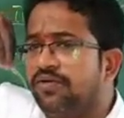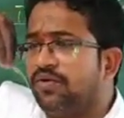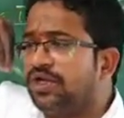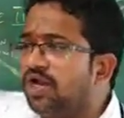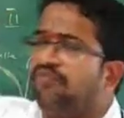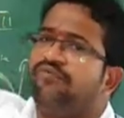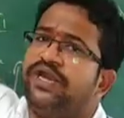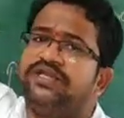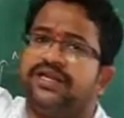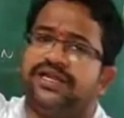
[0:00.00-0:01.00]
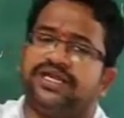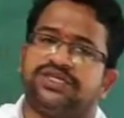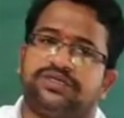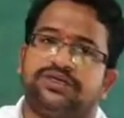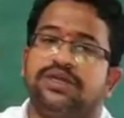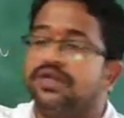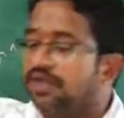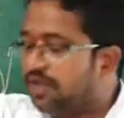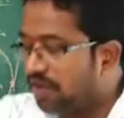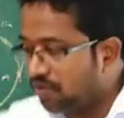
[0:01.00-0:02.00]
We confine the direction.
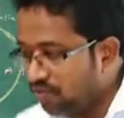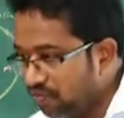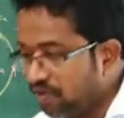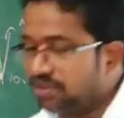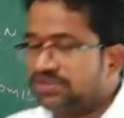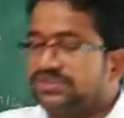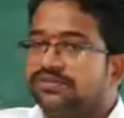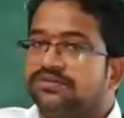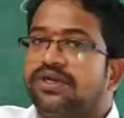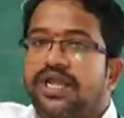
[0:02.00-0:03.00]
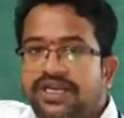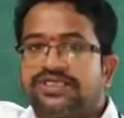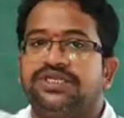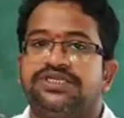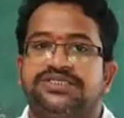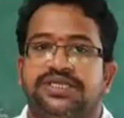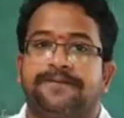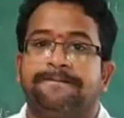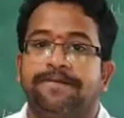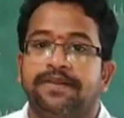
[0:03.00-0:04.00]
Downwards. Direction is
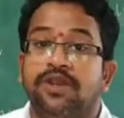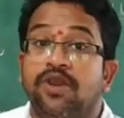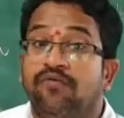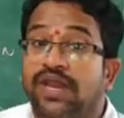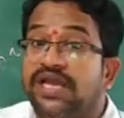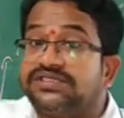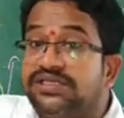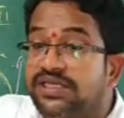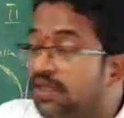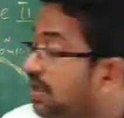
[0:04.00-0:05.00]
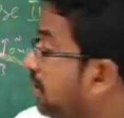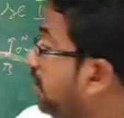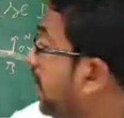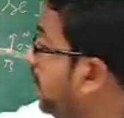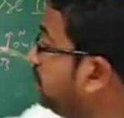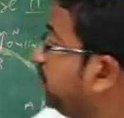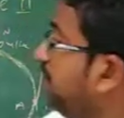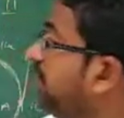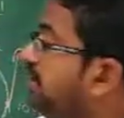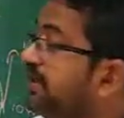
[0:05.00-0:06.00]
there. Velocity
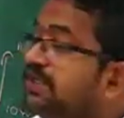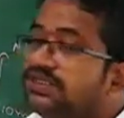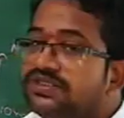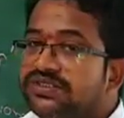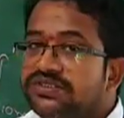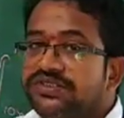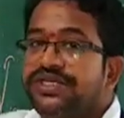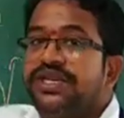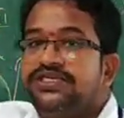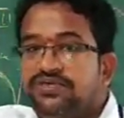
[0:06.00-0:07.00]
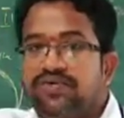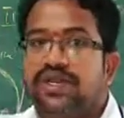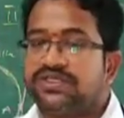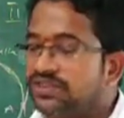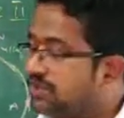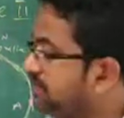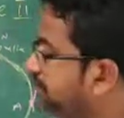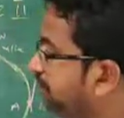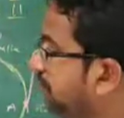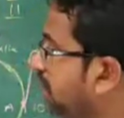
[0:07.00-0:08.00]
gradually increases. Change in velocity.
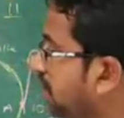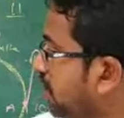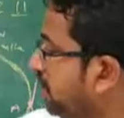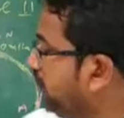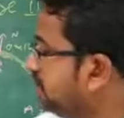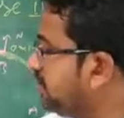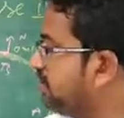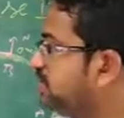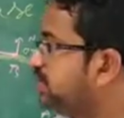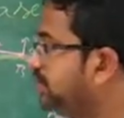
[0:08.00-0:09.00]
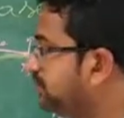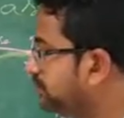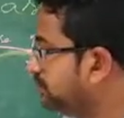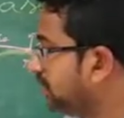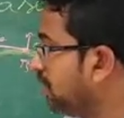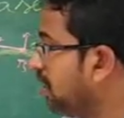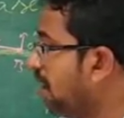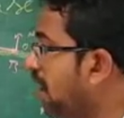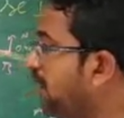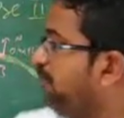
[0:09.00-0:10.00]
If you see this one,
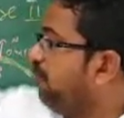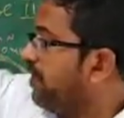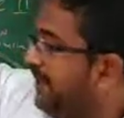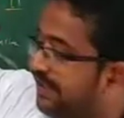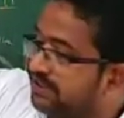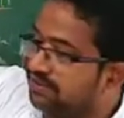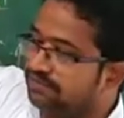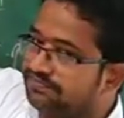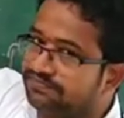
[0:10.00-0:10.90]
upward direction.